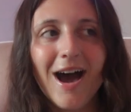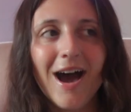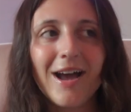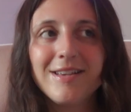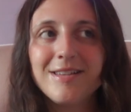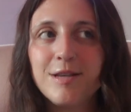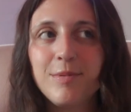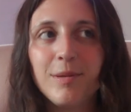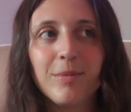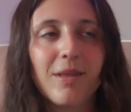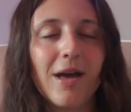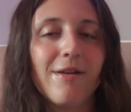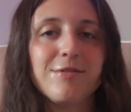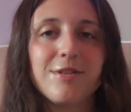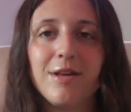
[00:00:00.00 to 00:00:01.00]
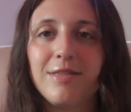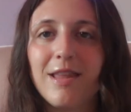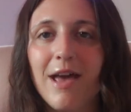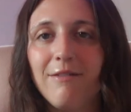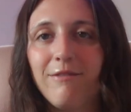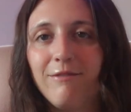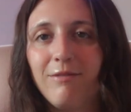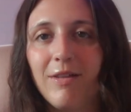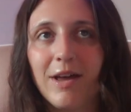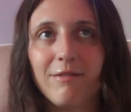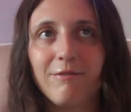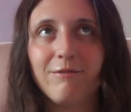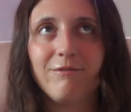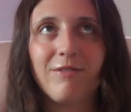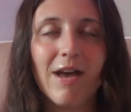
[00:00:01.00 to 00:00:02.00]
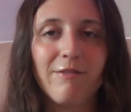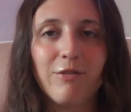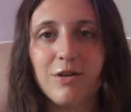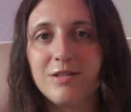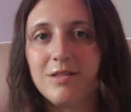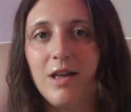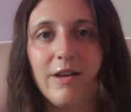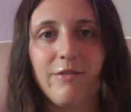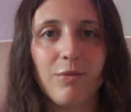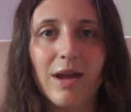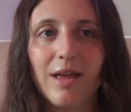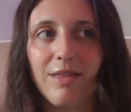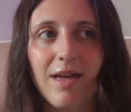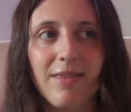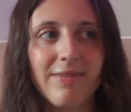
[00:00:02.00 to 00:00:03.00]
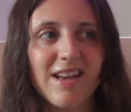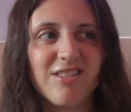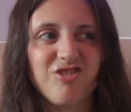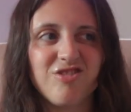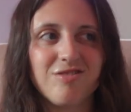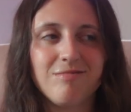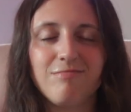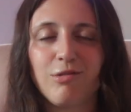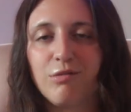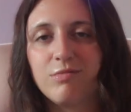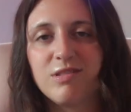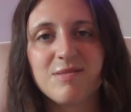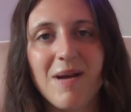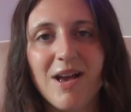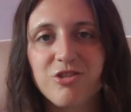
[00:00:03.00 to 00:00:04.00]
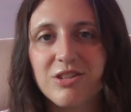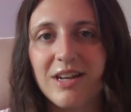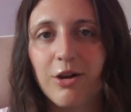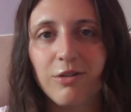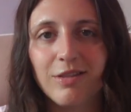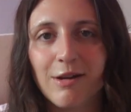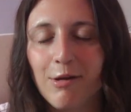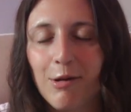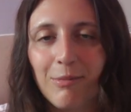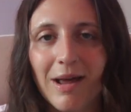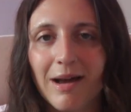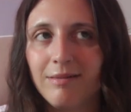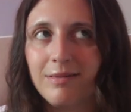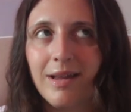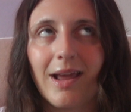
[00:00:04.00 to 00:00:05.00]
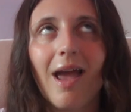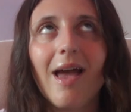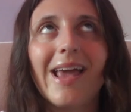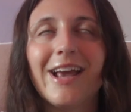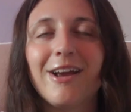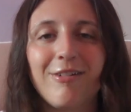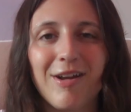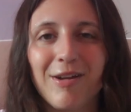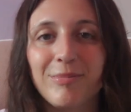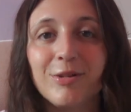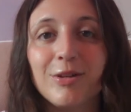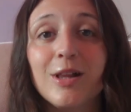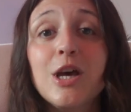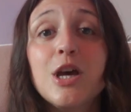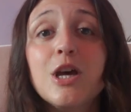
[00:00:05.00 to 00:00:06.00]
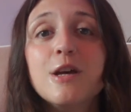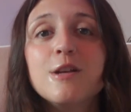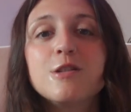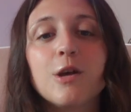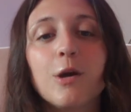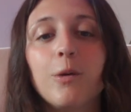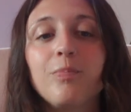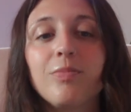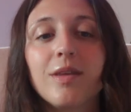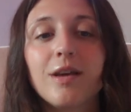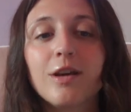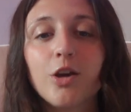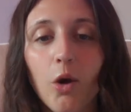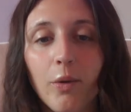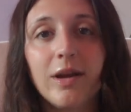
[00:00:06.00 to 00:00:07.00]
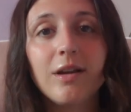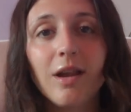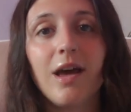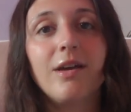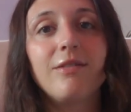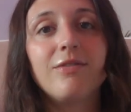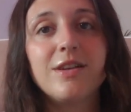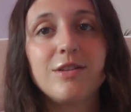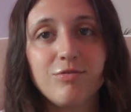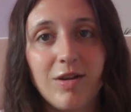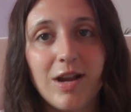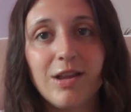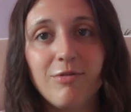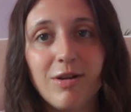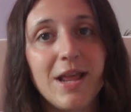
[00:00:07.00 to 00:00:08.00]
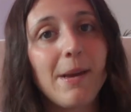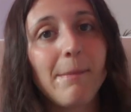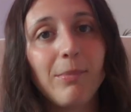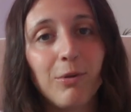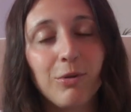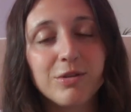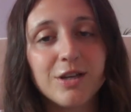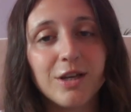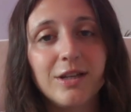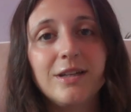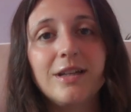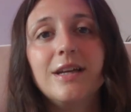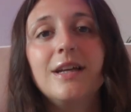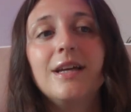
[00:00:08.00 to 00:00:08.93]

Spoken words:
I've done their first live with, and they're just smashing it on their own now, like incredible. So going live is really, really important,